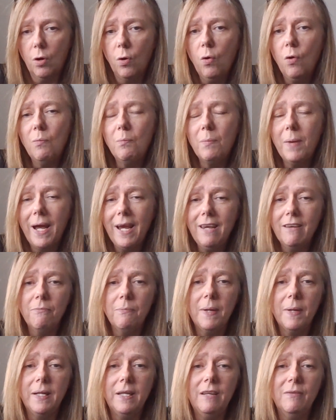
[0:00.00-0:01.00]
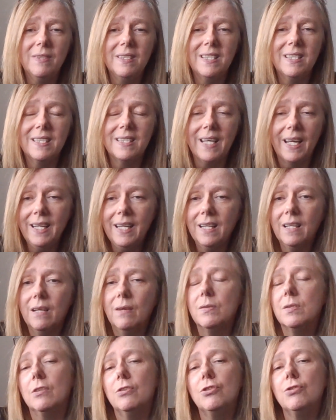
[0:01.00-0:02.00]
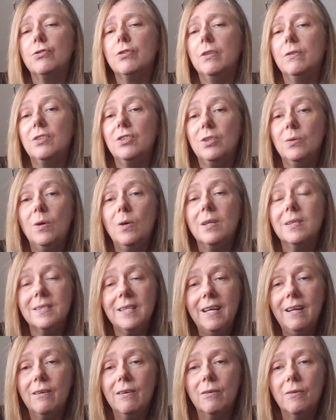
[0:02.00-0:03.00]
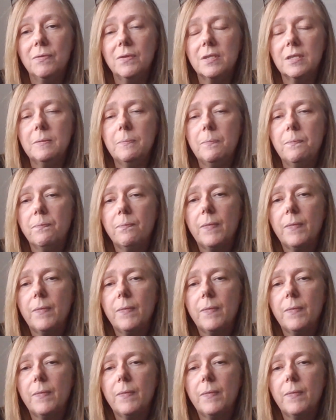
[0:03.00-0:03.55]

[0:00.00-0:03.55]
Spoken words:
or may have been even saying those untruths to ourselves.